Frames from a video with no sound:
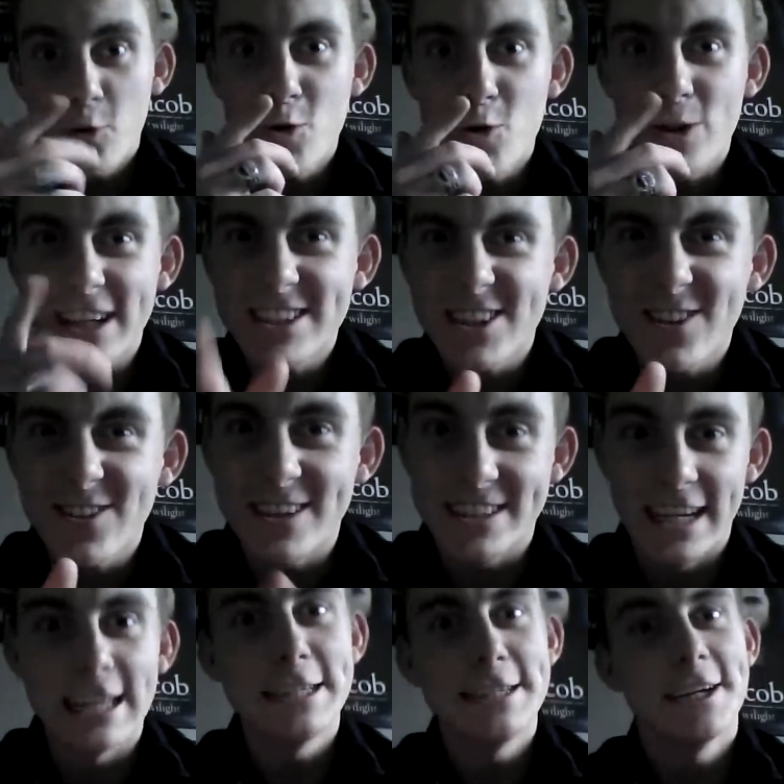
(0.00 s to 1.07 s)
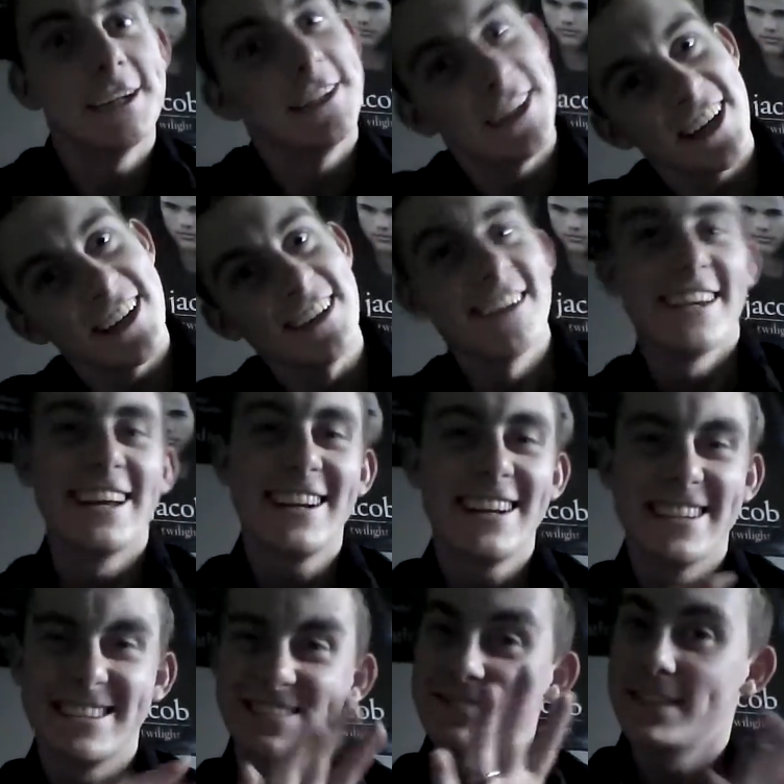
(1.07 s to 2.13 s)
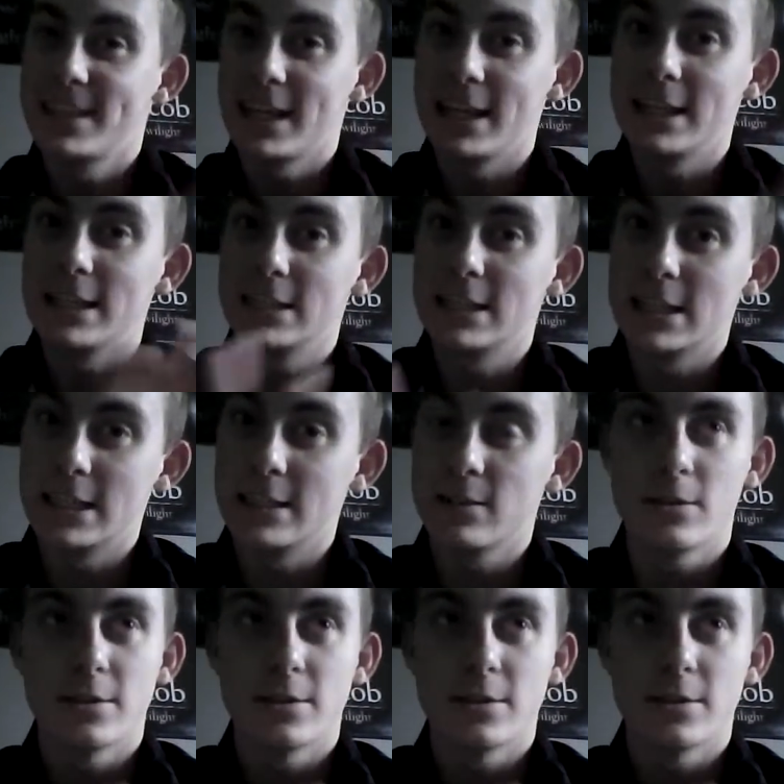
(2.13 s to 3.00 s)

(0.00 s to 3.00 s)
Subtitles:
Ooh, that's a good one. Daily Dunn Dunn. Get it? Because I'm Daily Dunn.